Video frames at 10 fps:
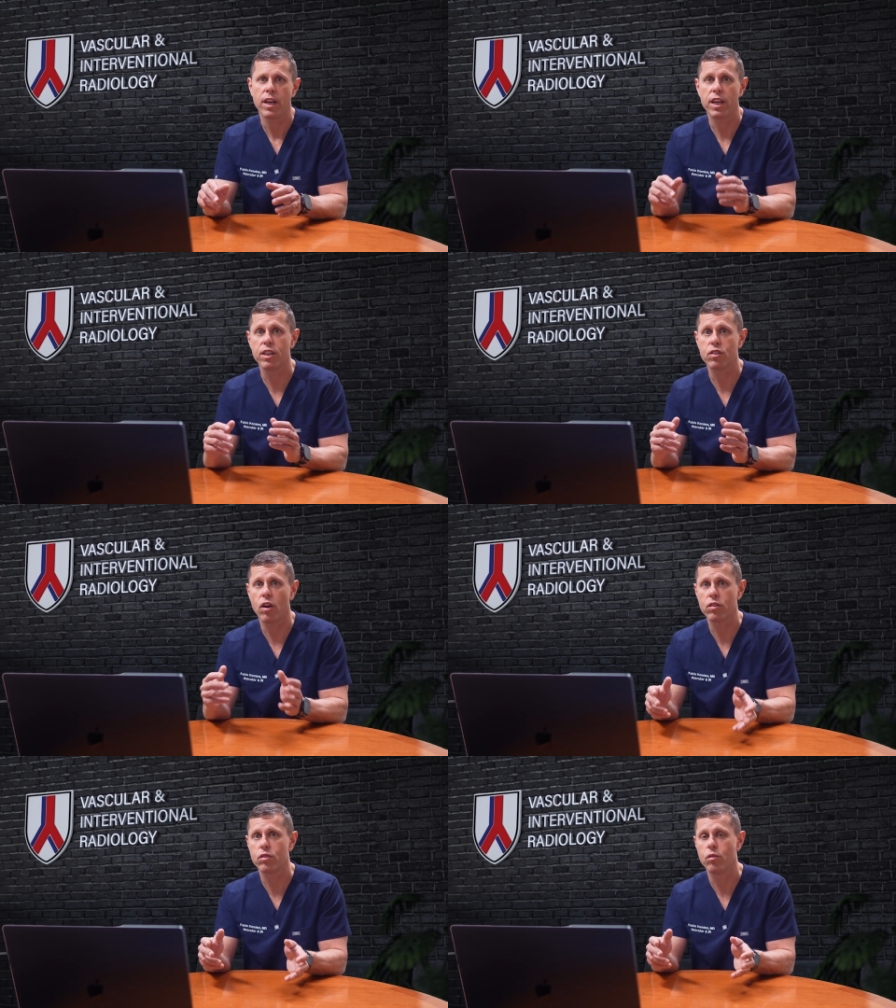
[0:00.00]
It is
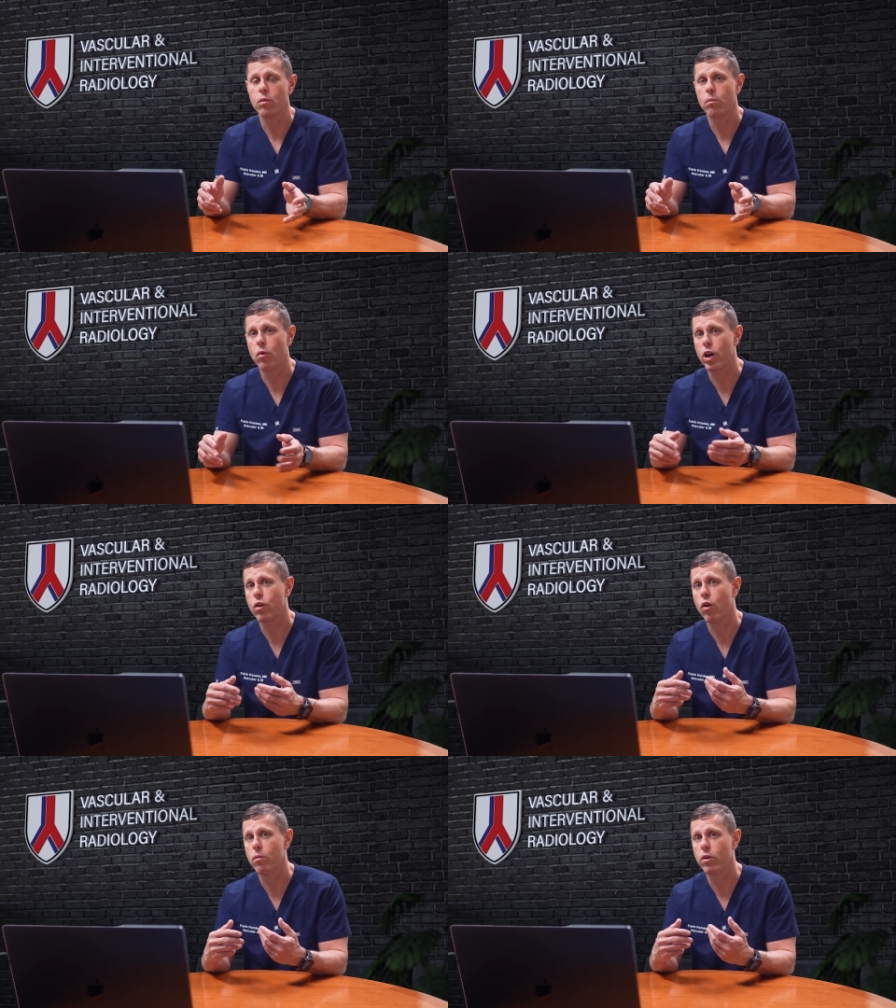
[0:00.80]
also more
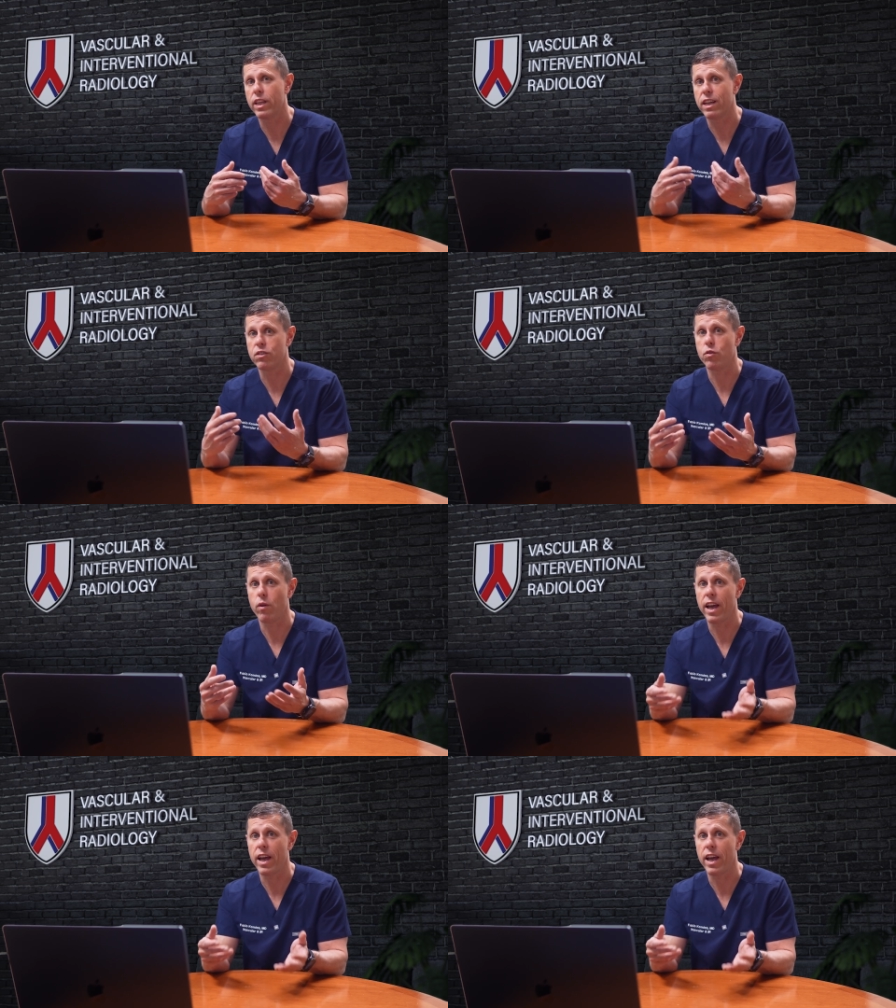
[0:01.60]
common as you